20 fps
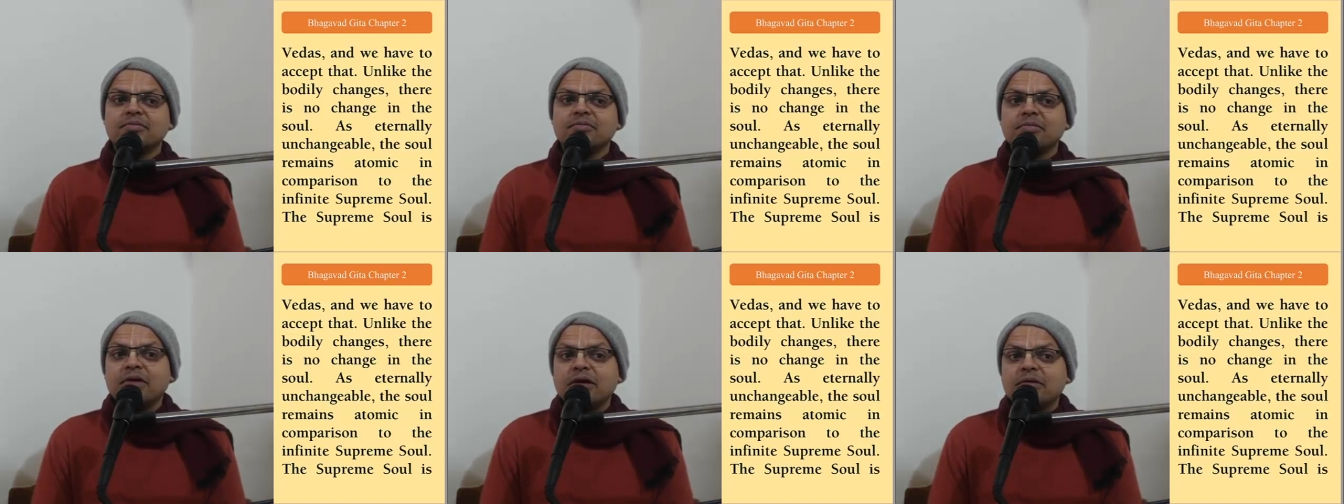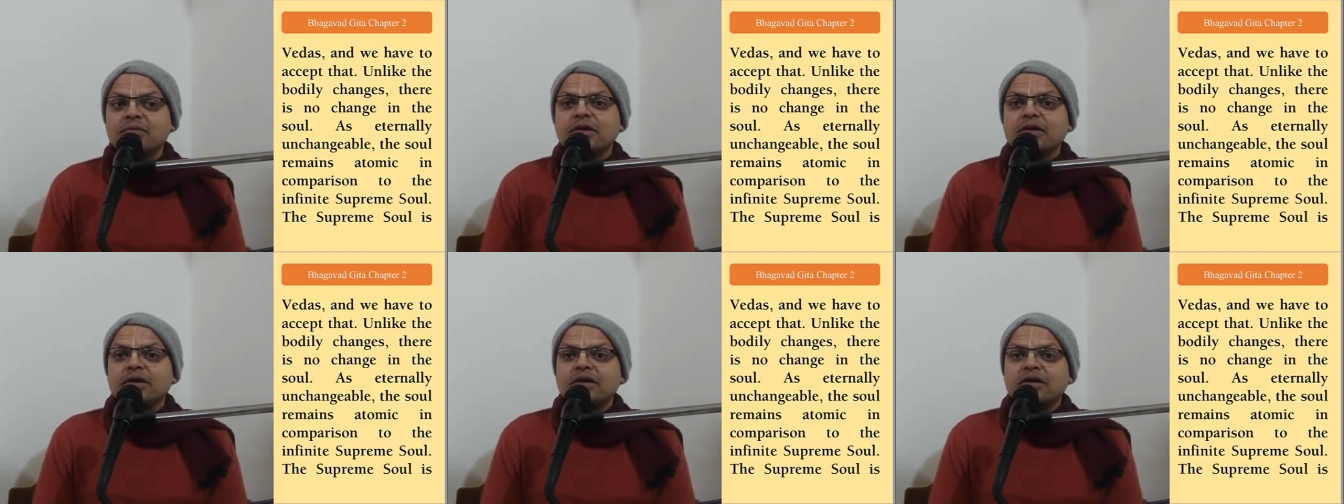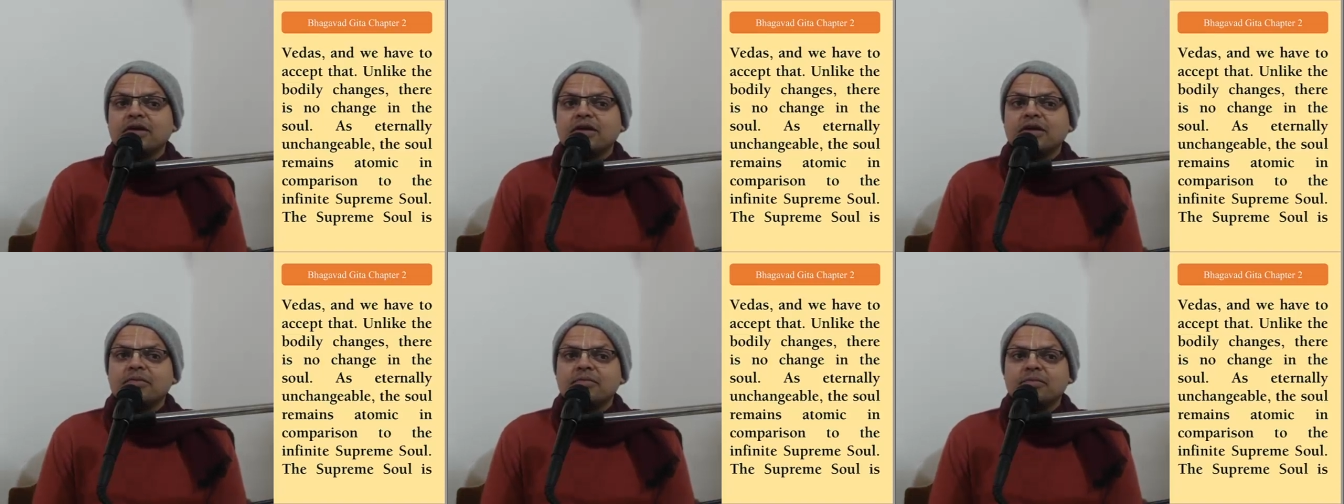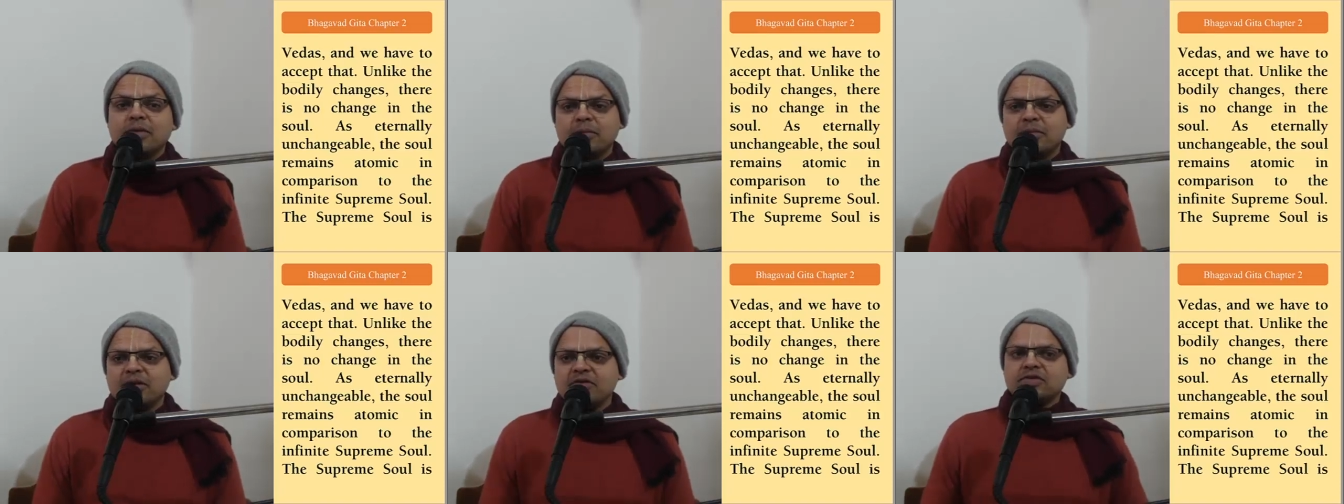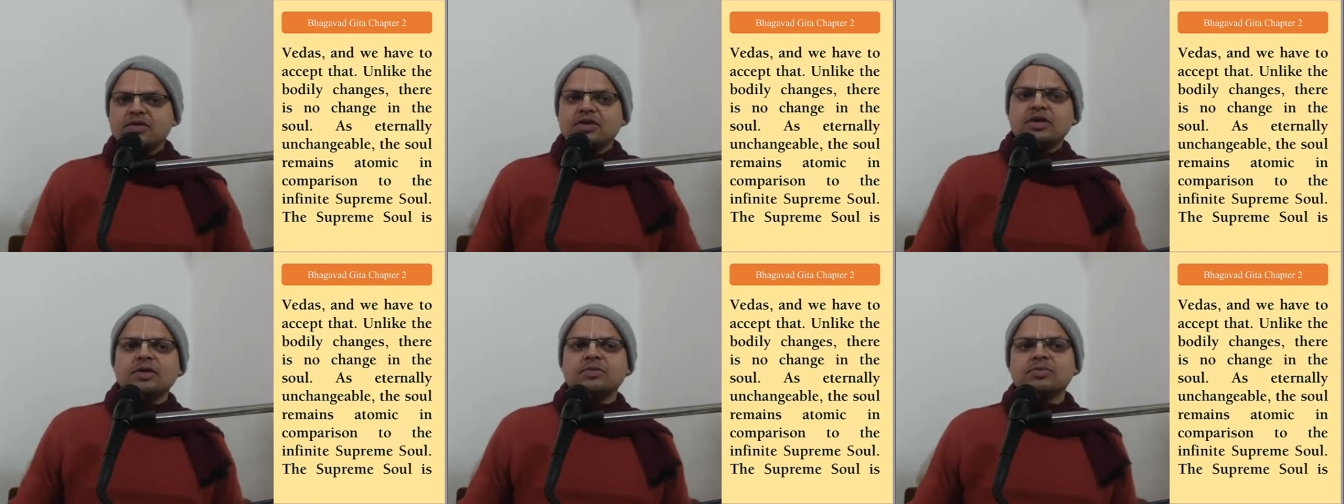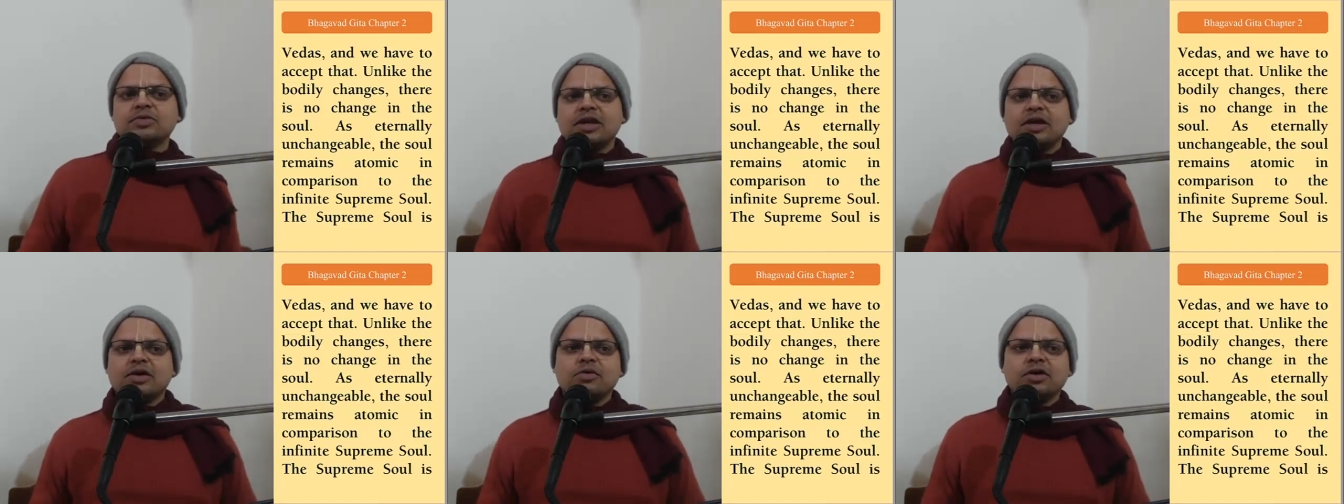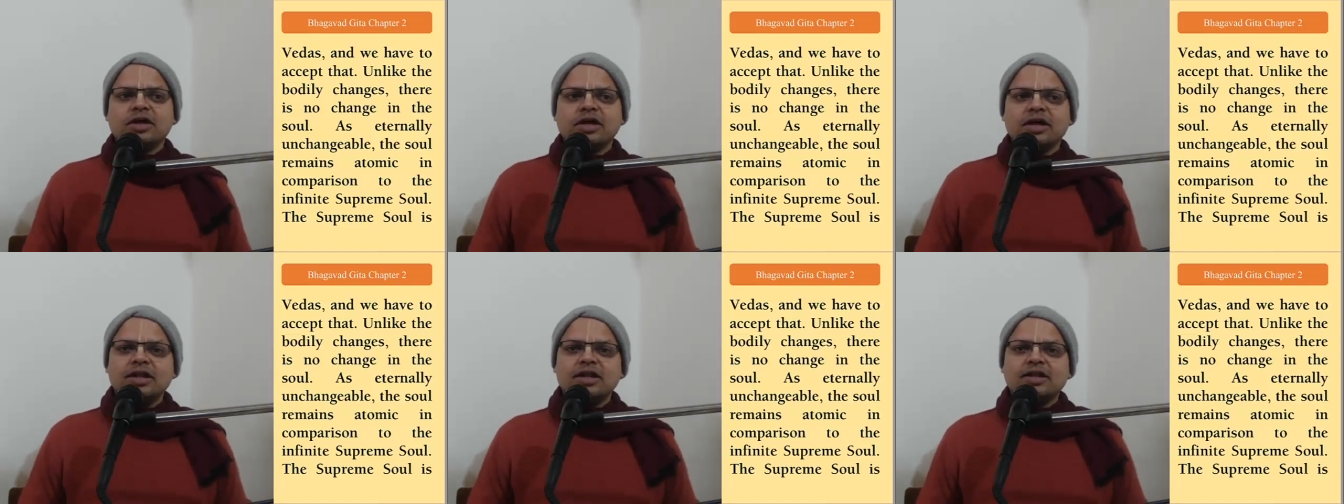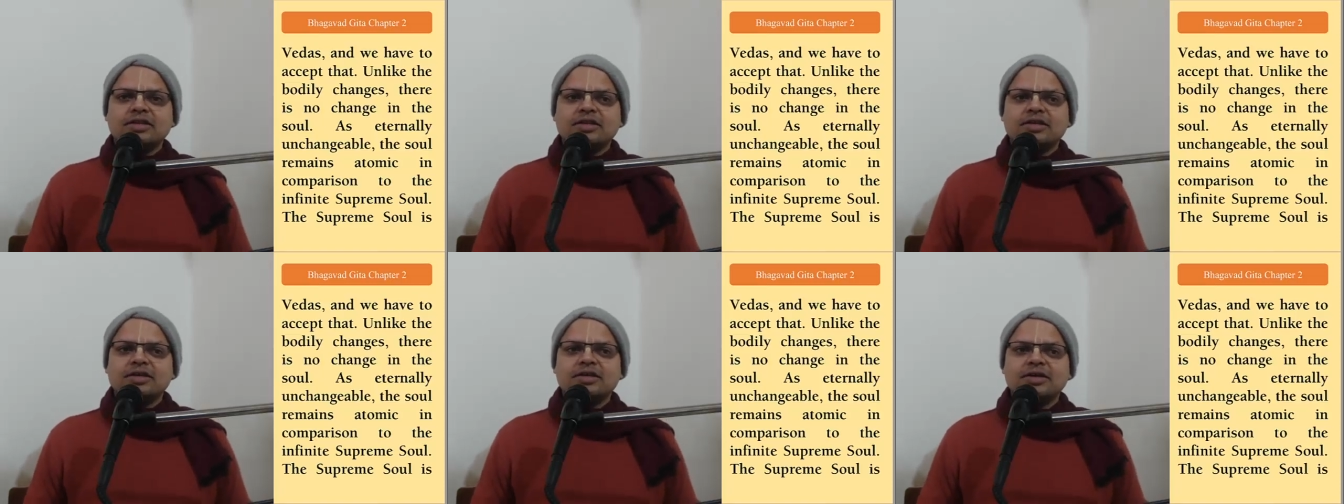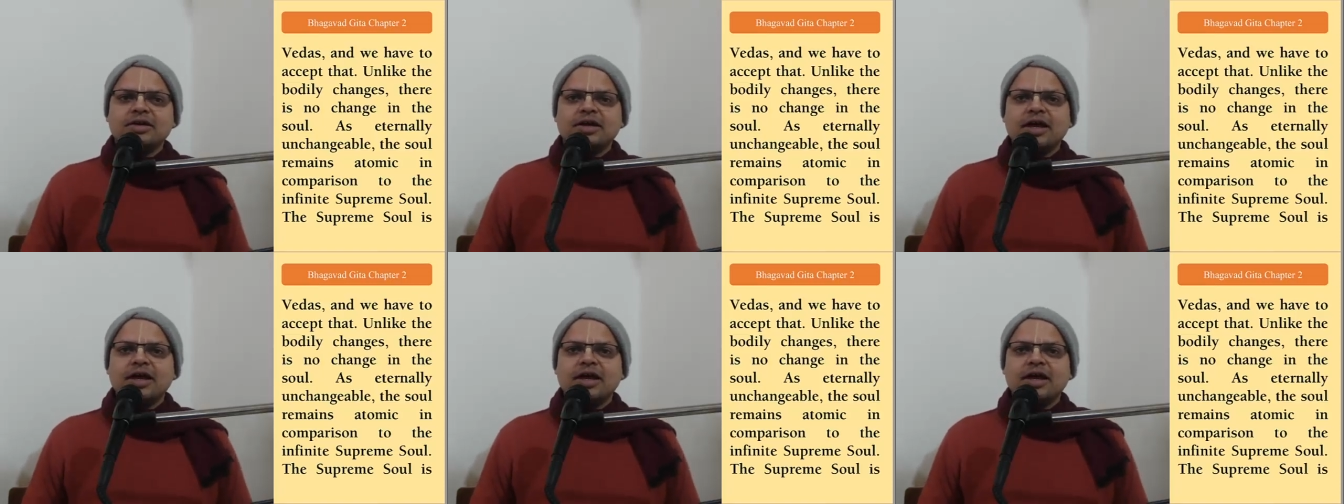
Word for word: Maybe, maybe she gives her good health